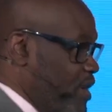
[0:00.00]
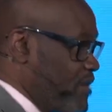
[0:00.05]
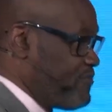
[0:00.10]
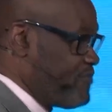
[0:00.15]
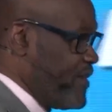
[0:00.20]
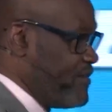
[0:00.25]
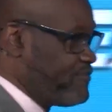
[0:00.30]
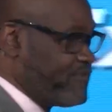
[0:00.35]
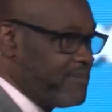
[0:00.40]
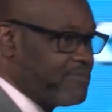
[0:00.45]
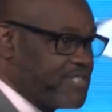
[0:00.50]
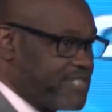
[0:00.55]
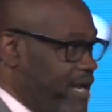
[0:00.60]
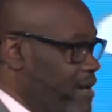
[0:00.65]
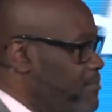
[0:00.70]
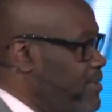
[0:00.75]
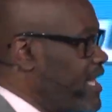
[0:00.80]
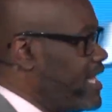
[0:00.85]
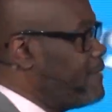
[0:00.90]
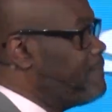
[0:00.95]
feet from
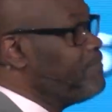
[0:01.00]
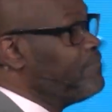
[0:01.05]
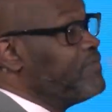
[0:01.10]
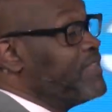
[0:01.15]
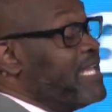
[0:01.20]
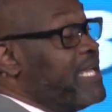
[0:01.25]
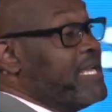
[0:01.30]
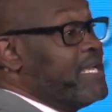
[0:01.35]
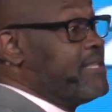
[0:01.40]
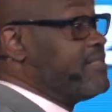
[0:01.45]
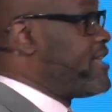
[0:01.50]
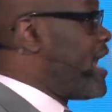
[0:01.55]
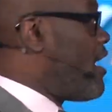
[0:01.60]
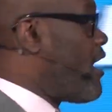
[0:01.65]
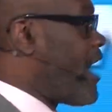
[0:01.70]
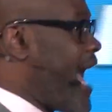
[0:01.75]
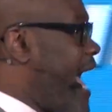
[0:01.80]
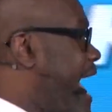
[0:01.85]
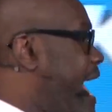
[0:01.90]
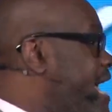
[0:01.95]
stumbling. There
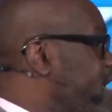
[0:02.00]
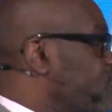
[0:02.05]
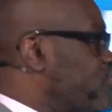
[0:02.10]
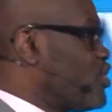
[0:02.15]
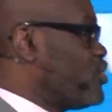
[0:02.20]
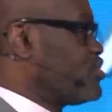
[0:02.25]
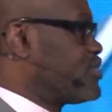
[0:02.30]
are angels